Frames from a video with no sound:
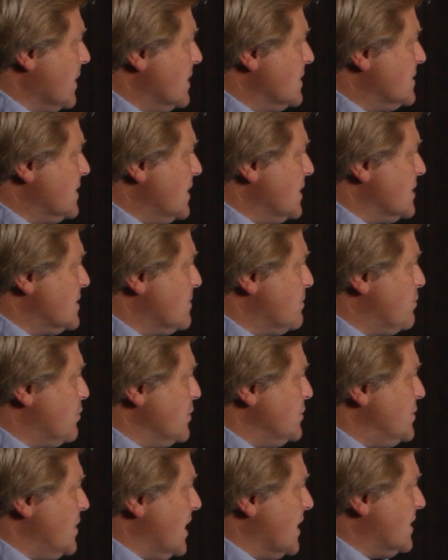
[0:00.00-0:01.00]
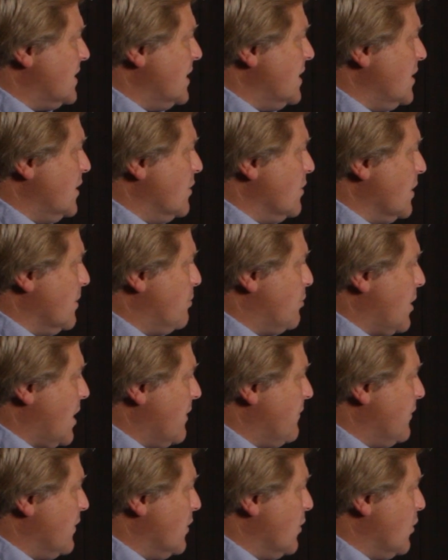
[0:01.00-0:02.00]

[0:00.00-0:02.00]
says projected yearly profit